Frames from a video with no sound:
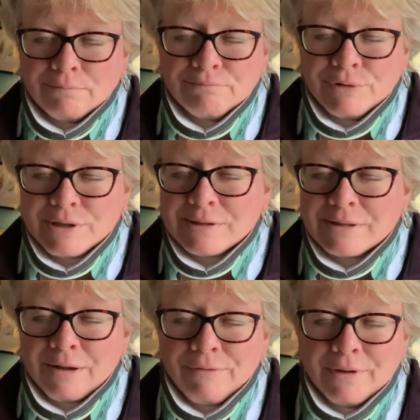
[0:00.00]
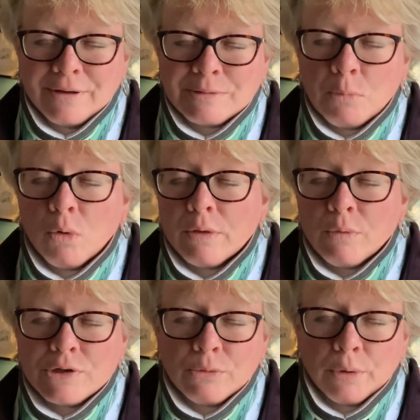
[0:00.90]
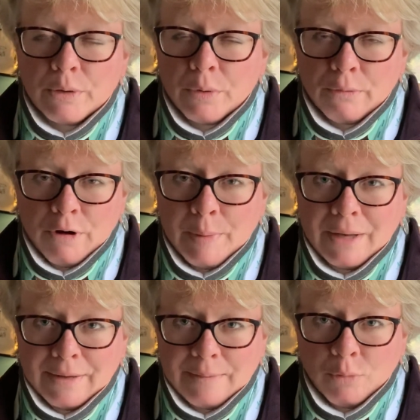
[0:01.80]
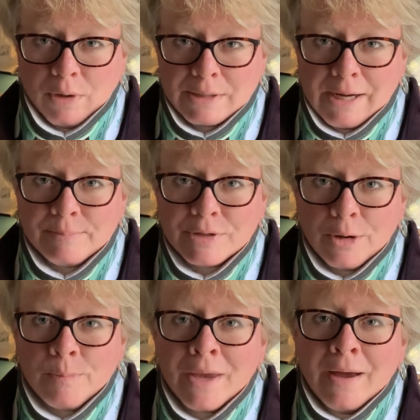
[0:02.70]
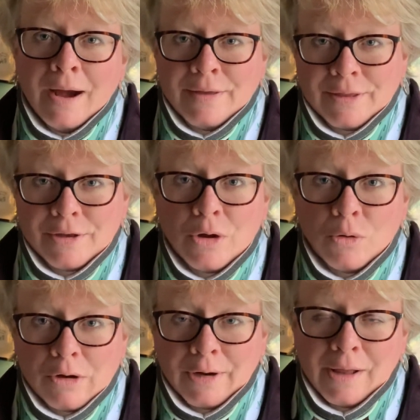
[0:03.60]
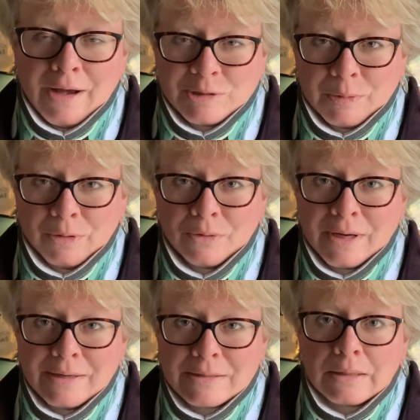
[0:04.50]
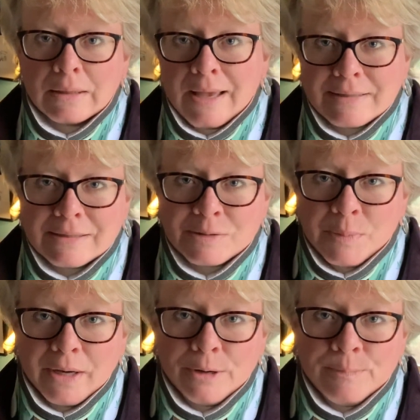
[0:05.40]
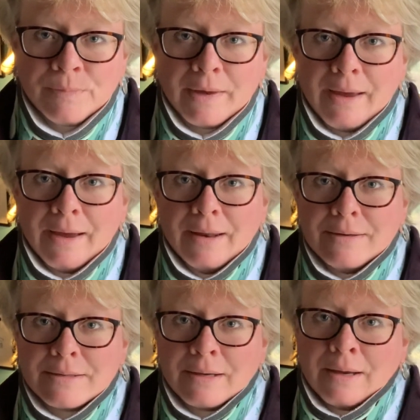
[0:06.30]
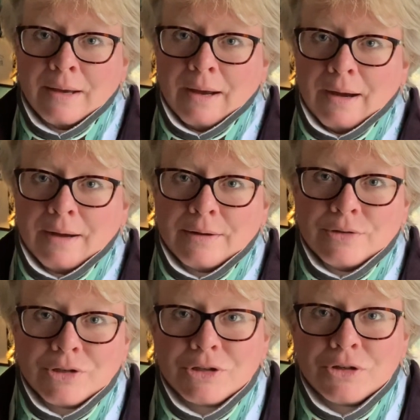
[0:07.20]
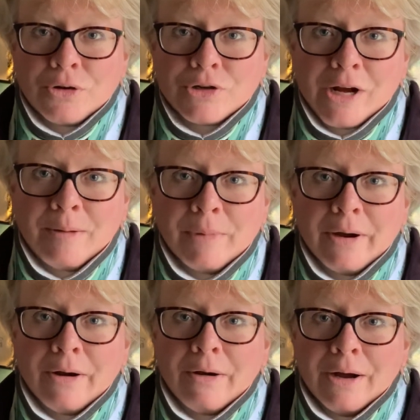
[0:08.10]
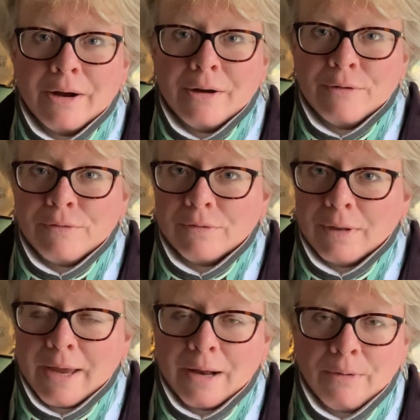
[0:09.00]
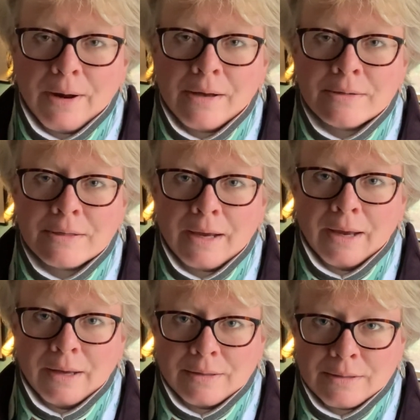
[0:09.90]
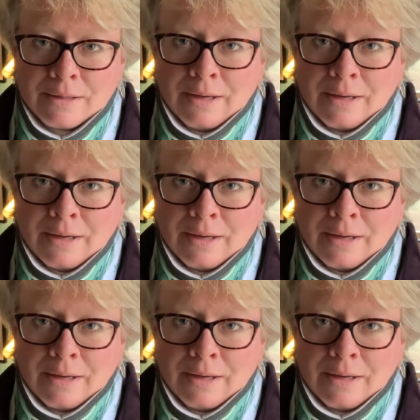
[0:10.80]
just stuff that is more than what you really want to worry about in that point in time. So I think the goal of going to the hospital is less is better, and just do your job there of laying around and